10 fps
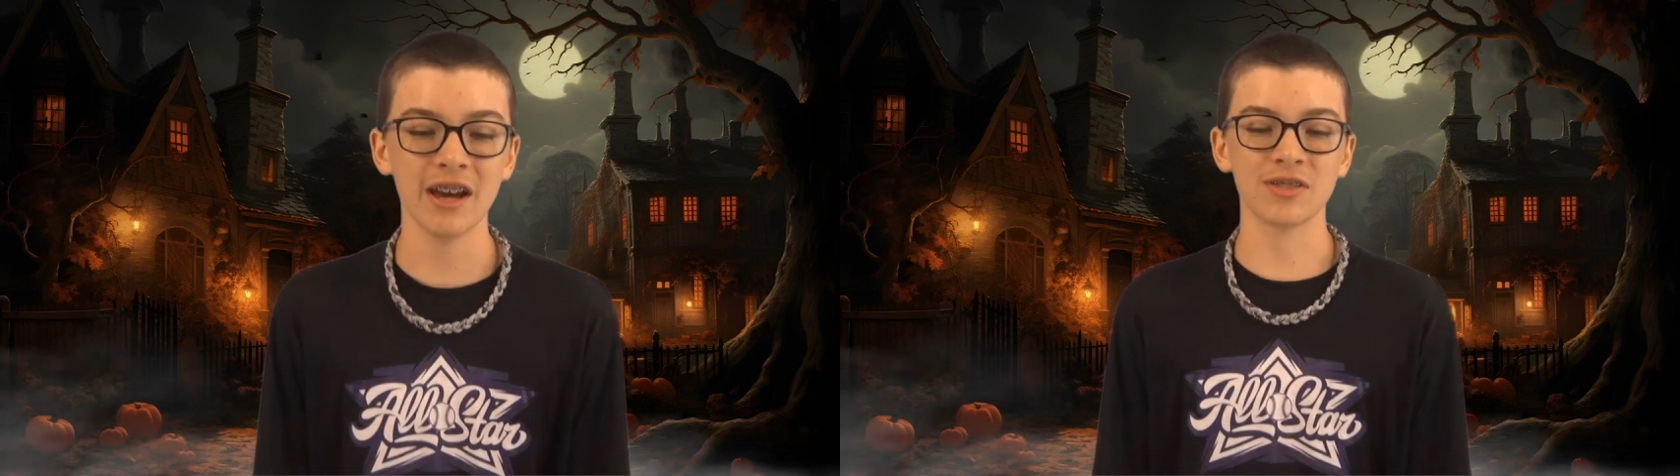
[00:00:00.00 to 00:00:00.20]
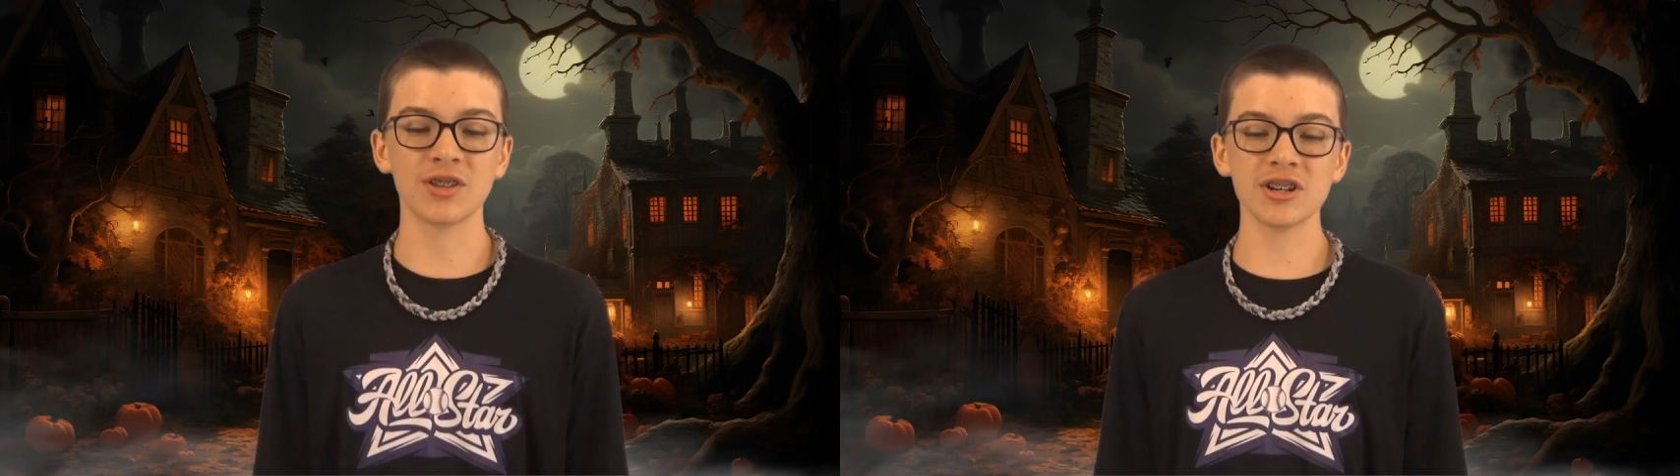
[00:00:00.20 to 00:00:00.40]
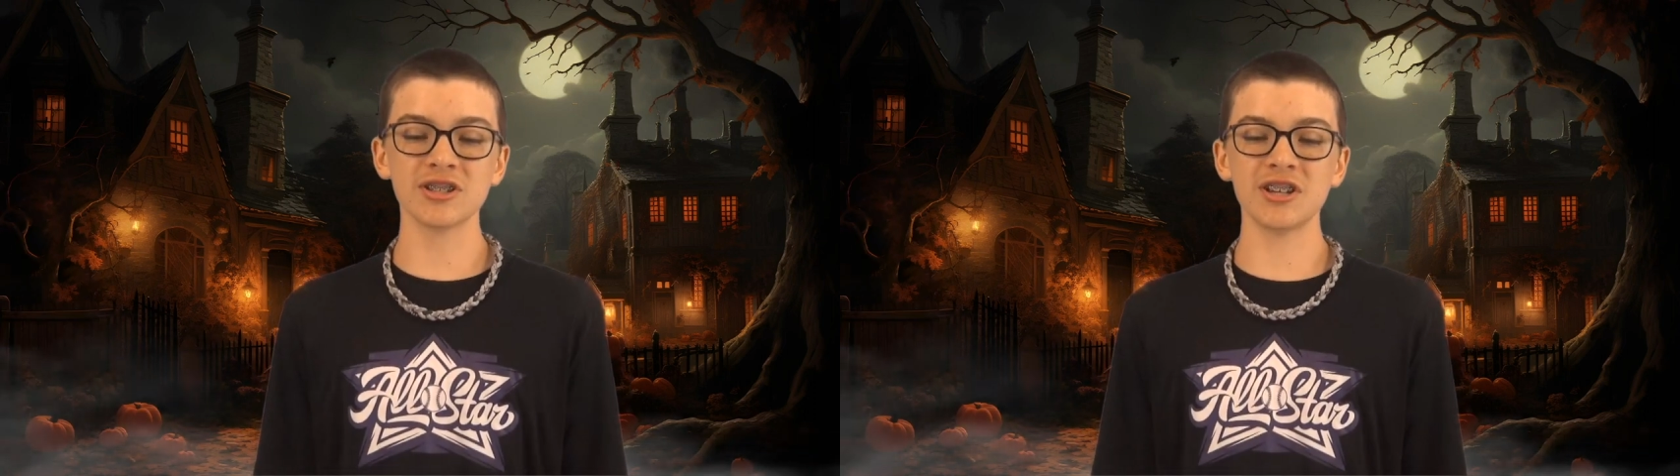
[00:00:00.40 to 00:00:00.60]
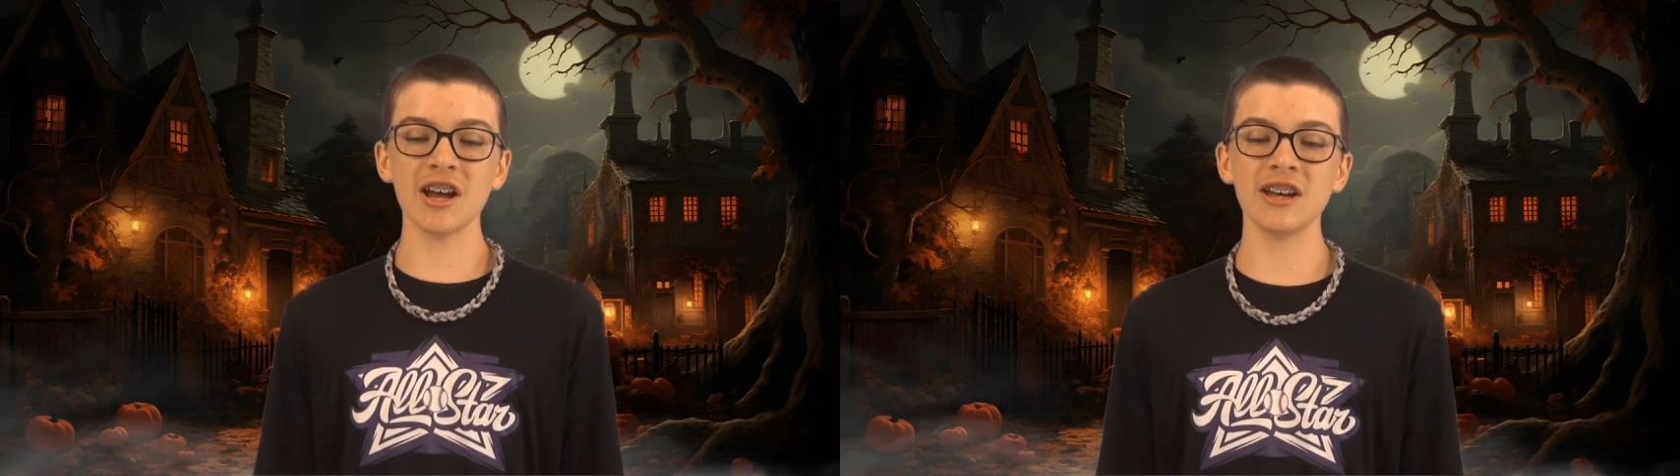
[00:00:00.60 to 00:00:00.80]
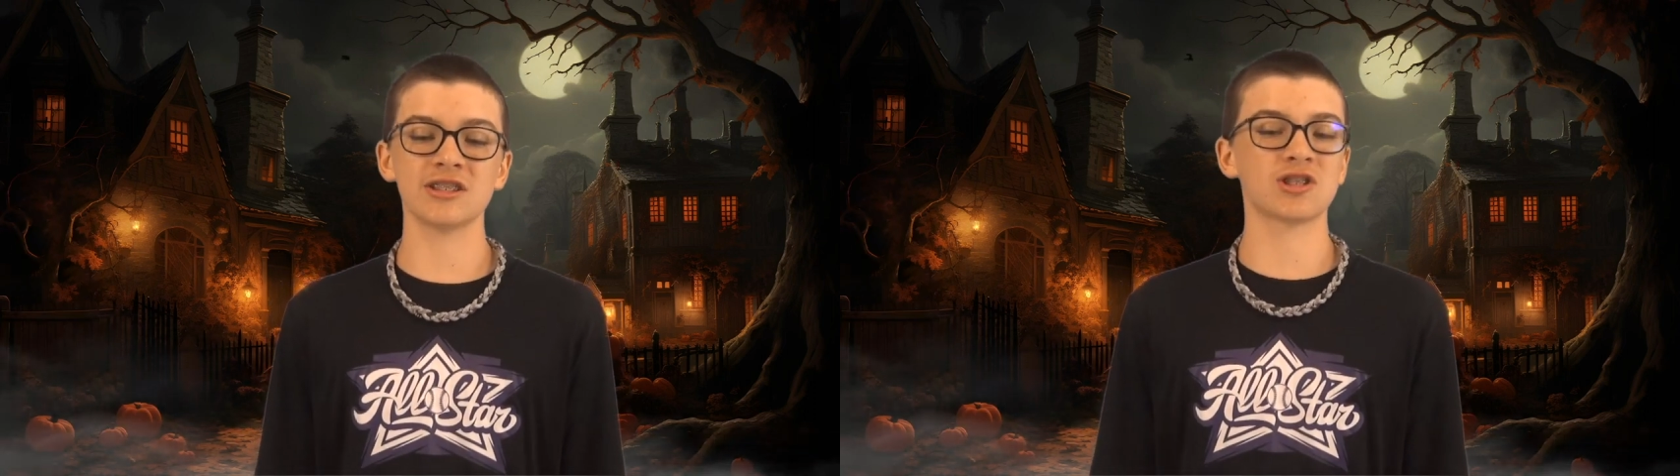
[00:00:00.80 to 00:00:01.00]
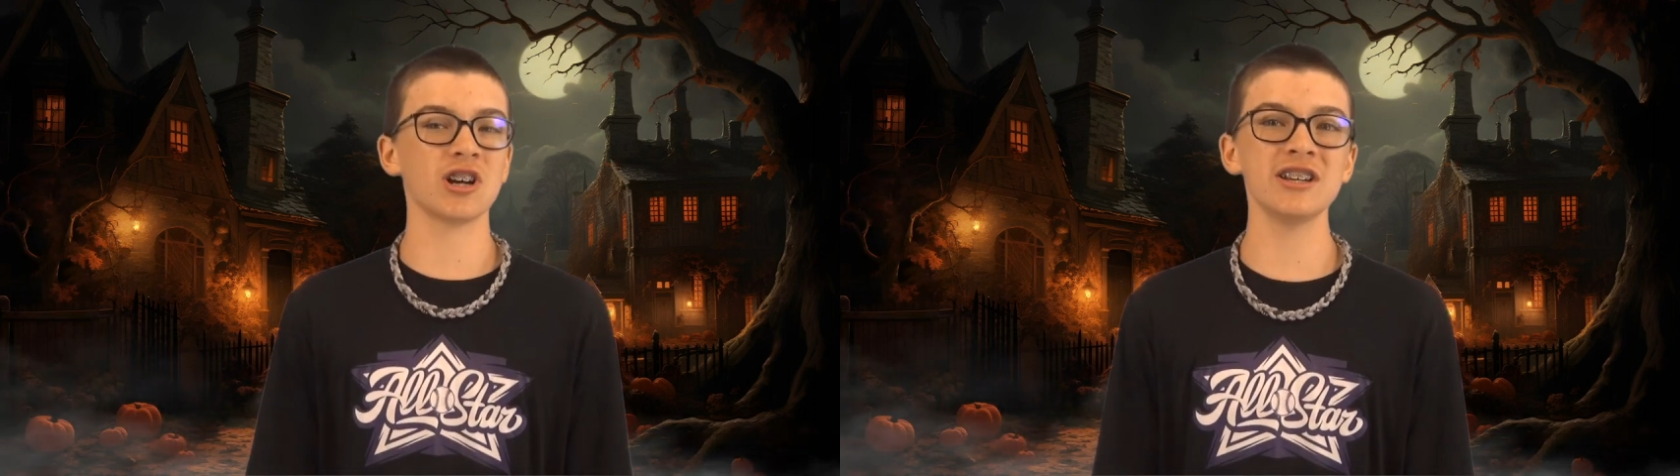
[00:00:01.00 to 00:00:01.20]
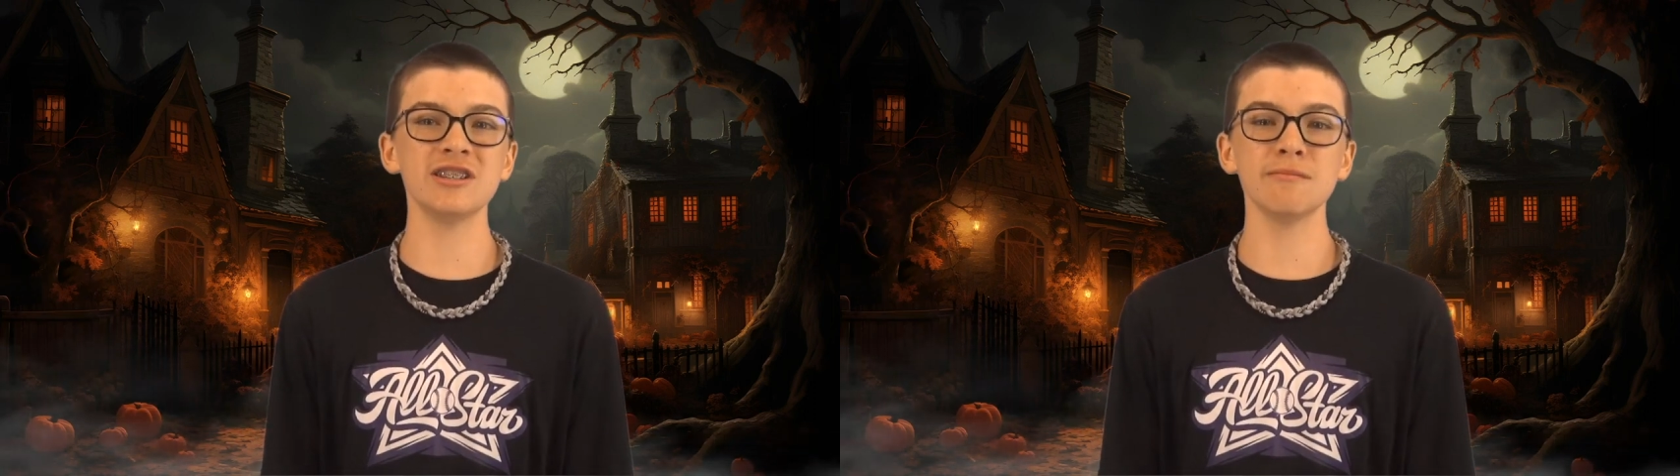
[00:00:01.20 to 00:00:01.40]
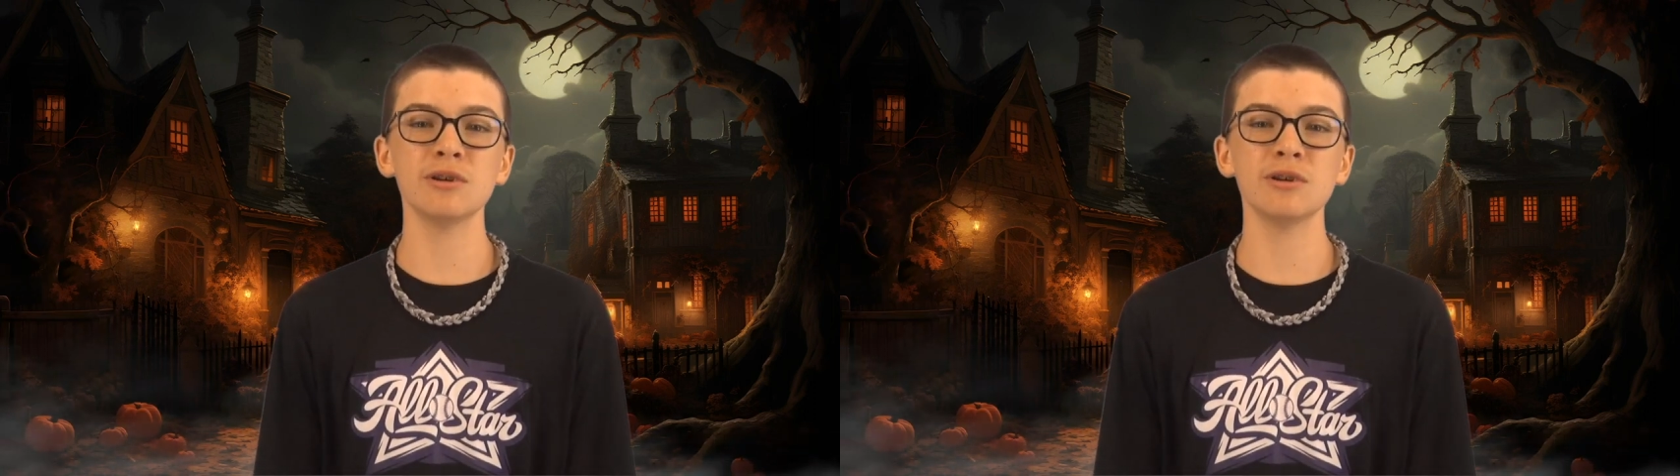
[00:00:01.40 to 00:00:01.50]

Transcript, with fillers: And Thursday is Crazy